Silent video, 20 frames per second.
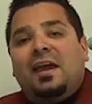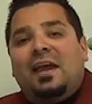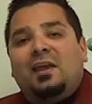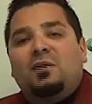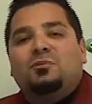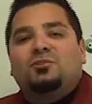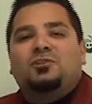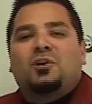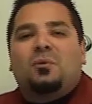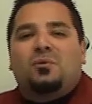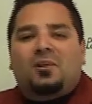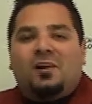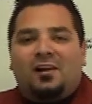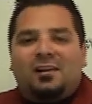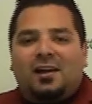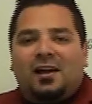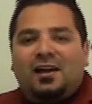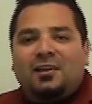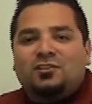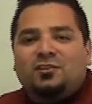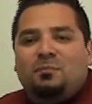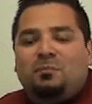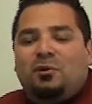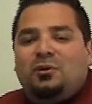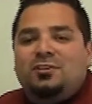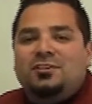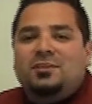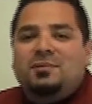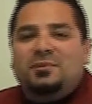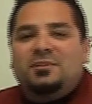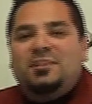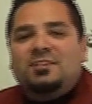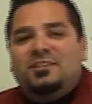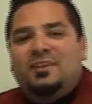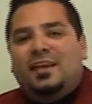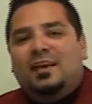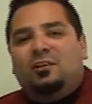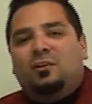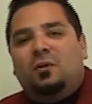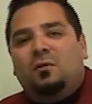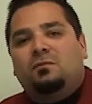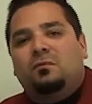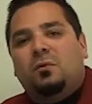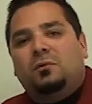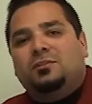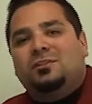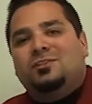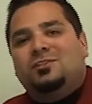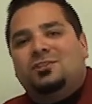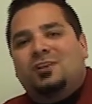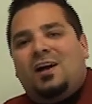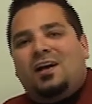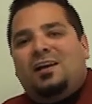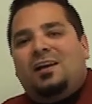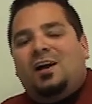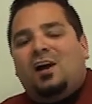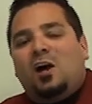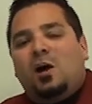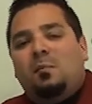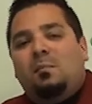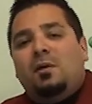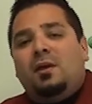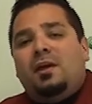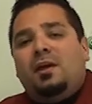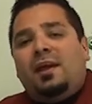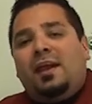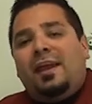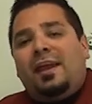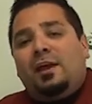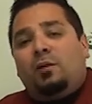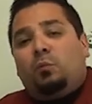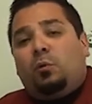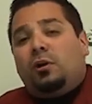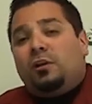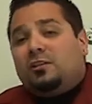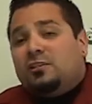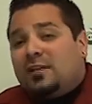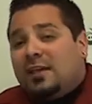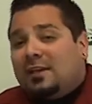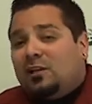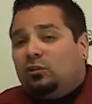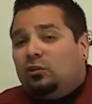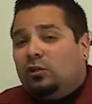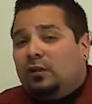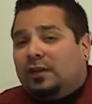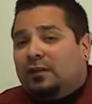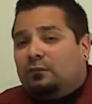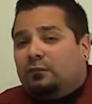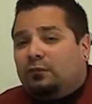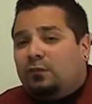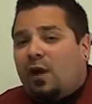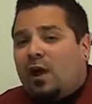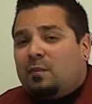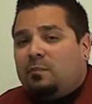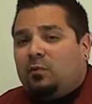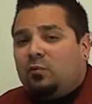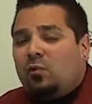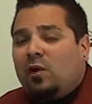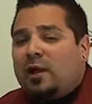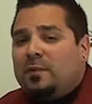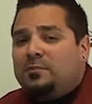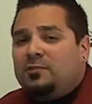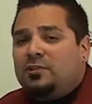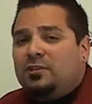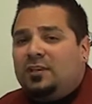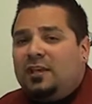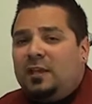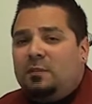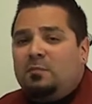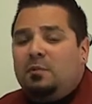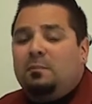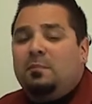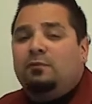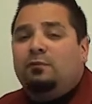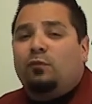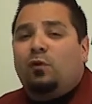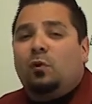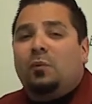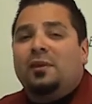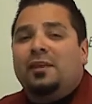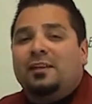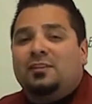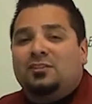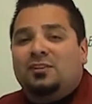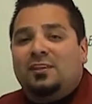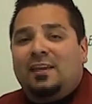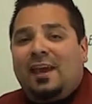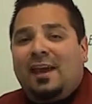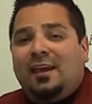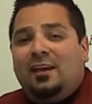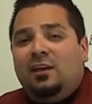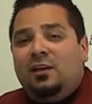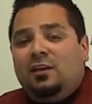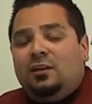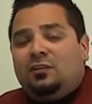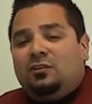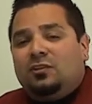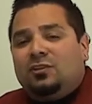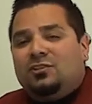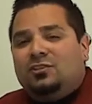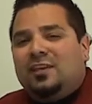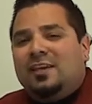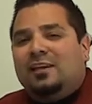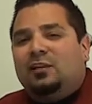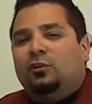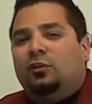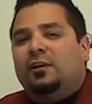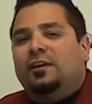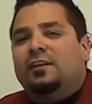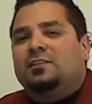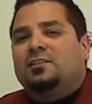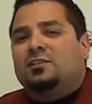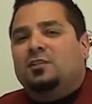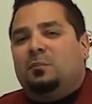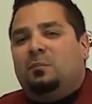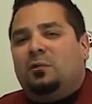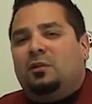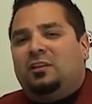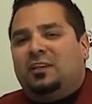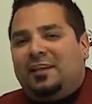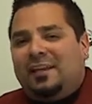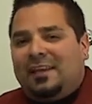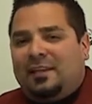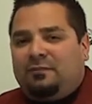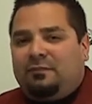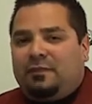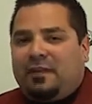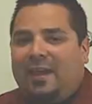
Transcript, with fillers: Hey, what's going on, guys? I'm Mercy with DiscountLowVoltage.com, and we're going to take a look at fiber wipes today, but before we get to that, let's take a look at some cleaning